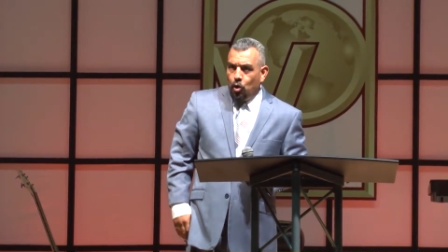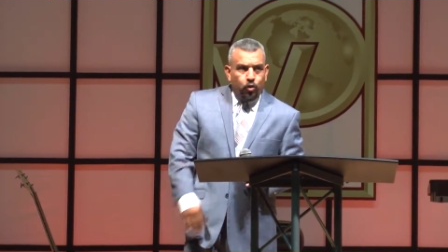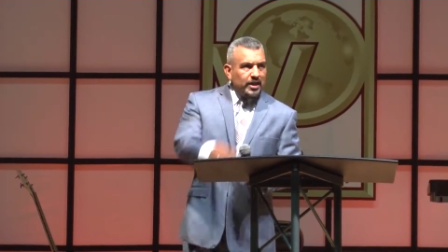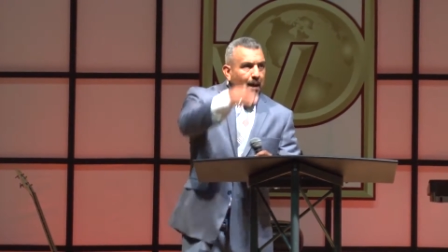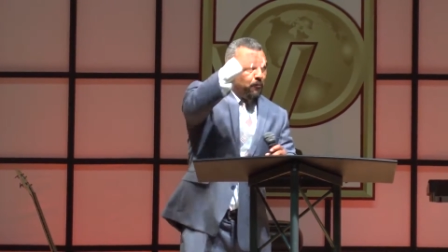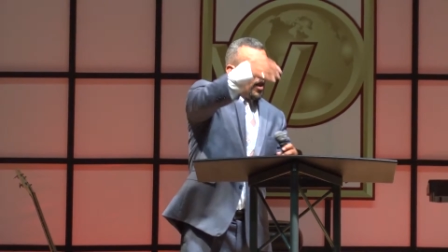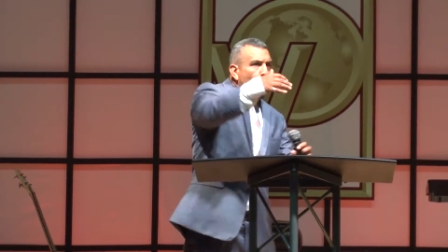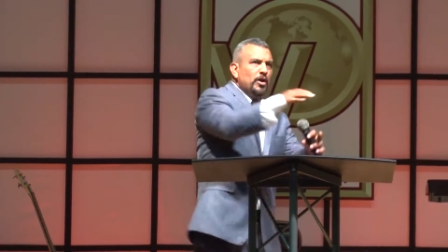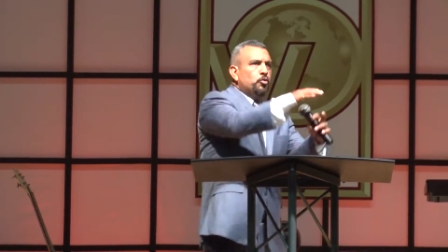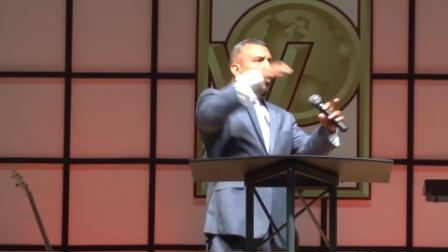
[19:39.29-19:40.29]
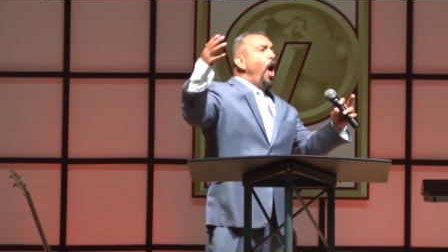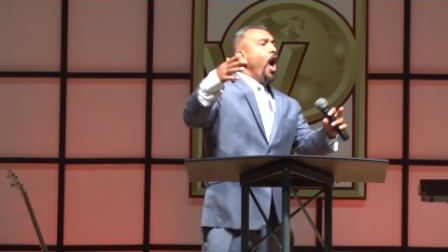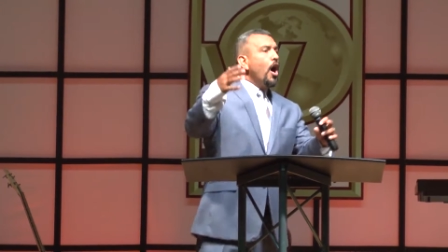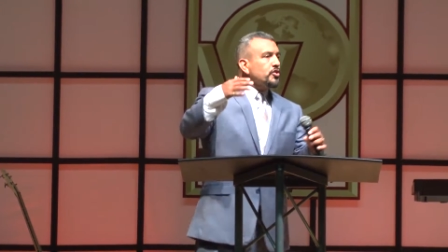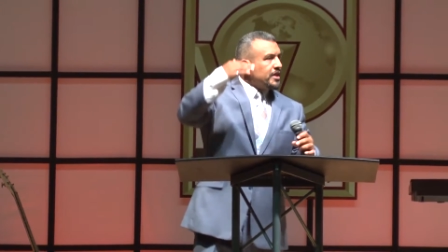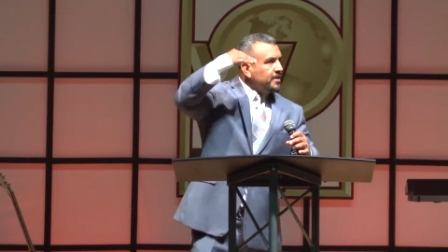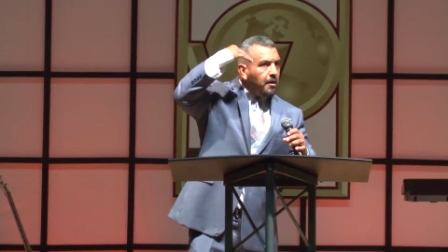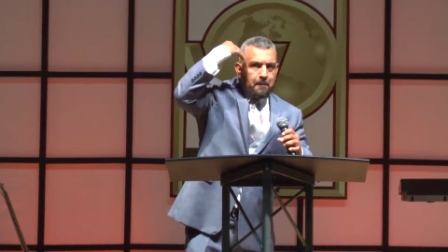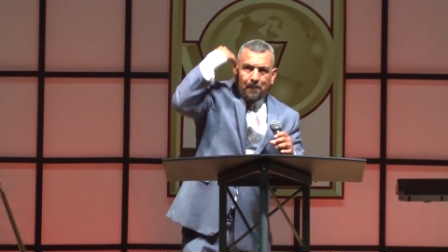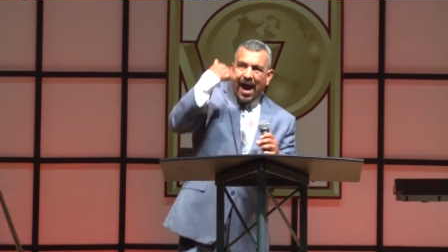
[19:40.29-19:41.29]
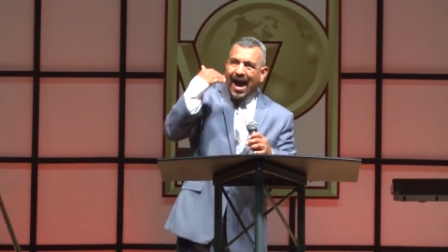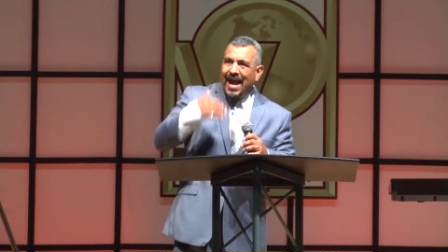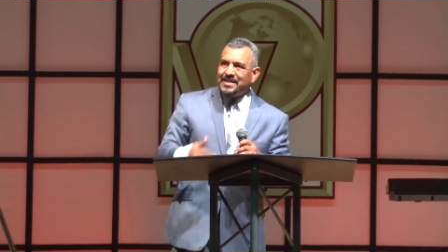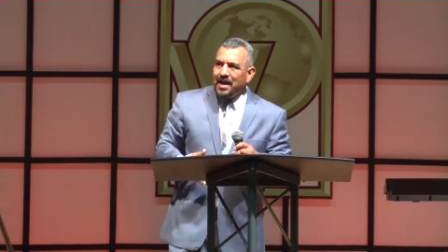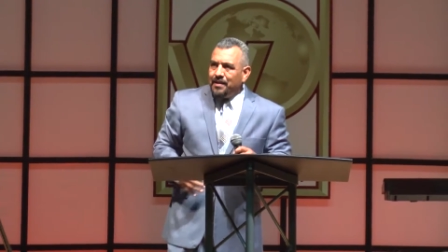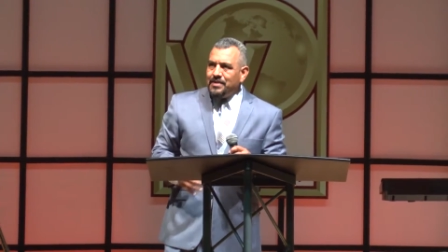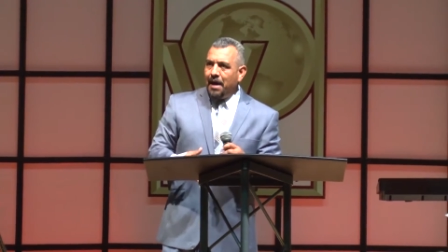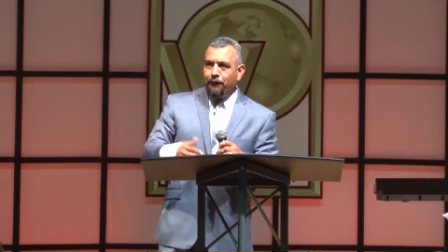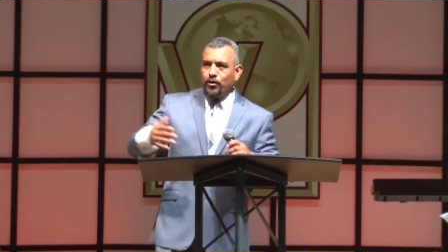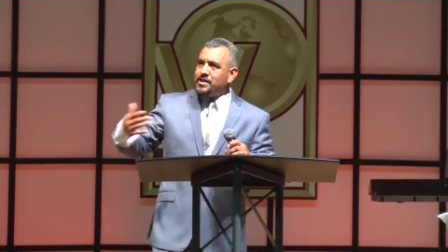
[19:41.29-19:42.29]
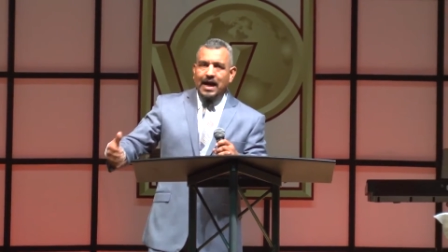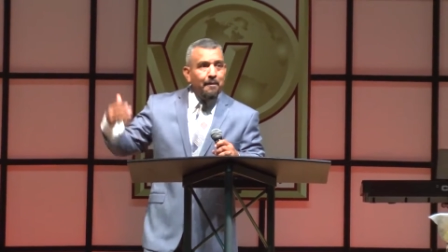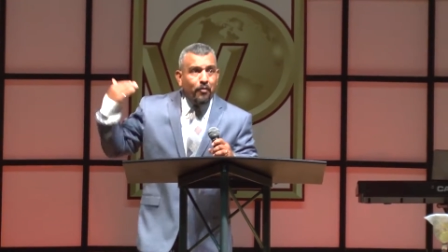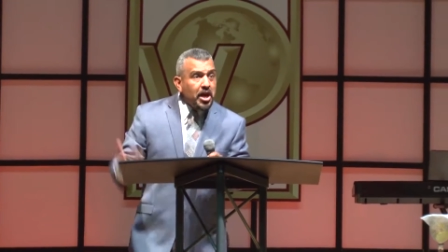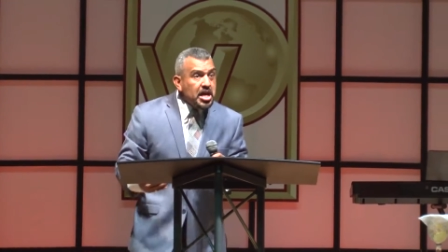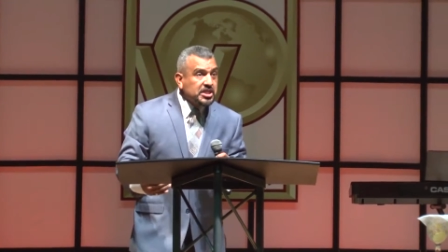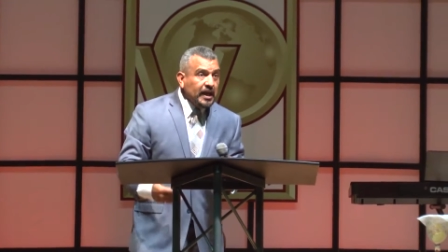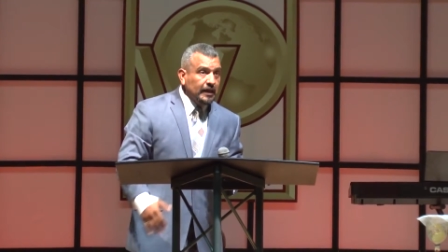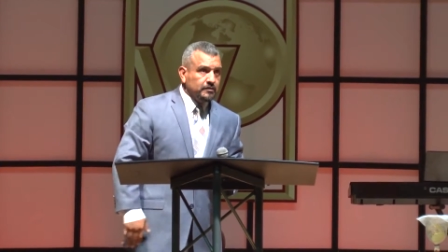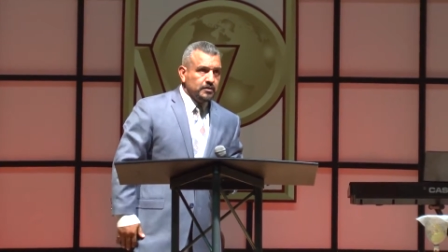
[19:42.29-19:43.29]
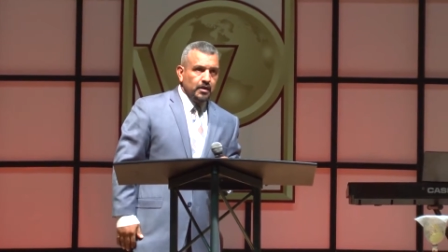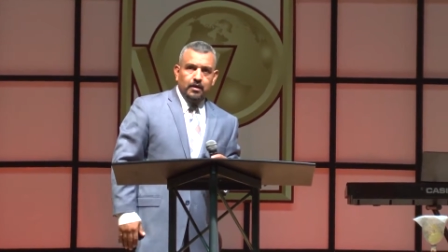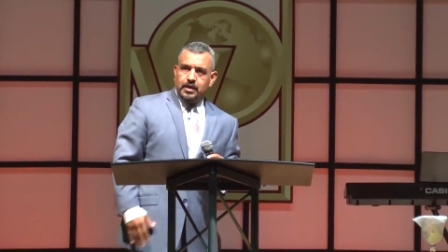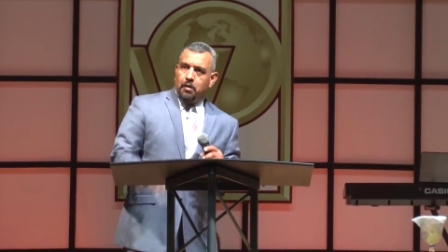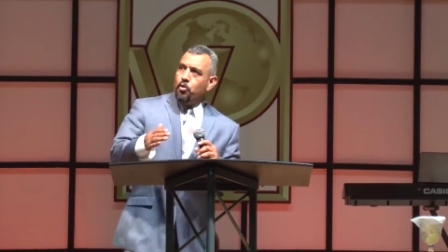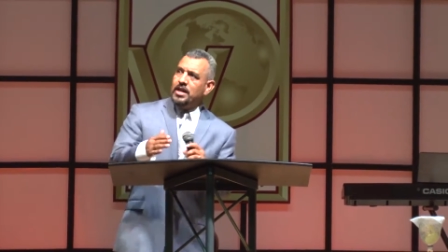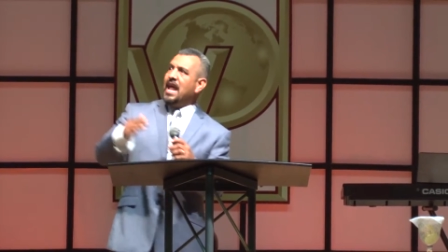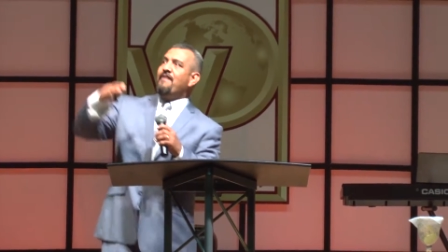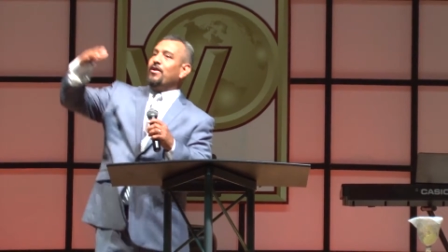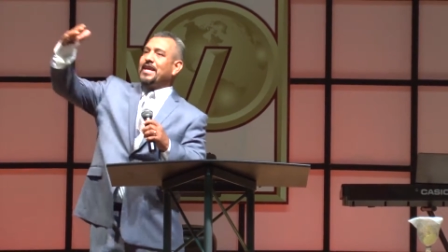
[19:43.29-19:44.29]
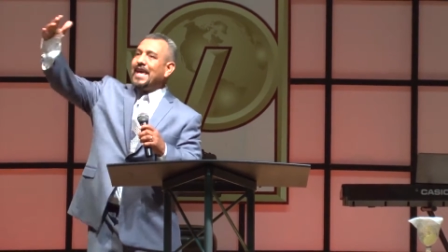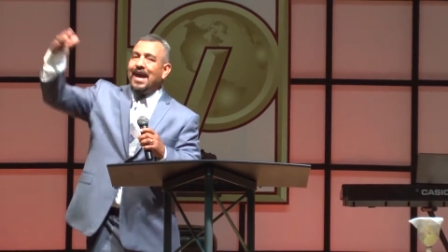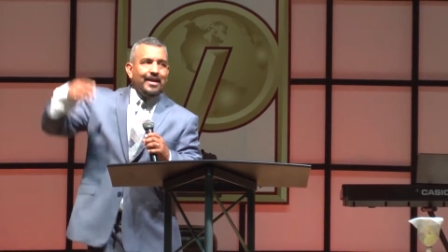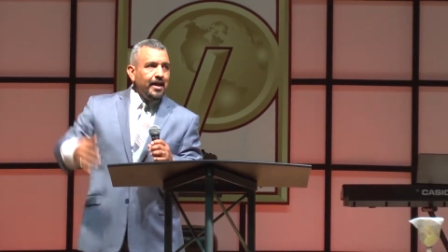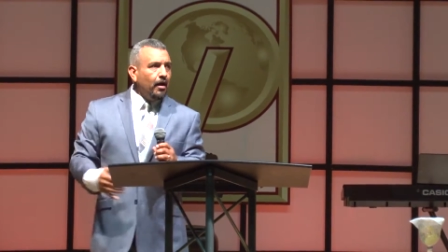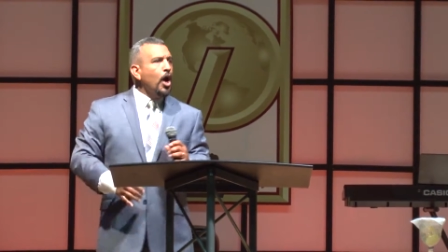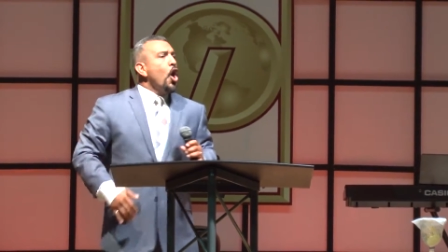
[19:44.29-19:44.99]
with, a, with walls in their minds that for some reason they will never get here.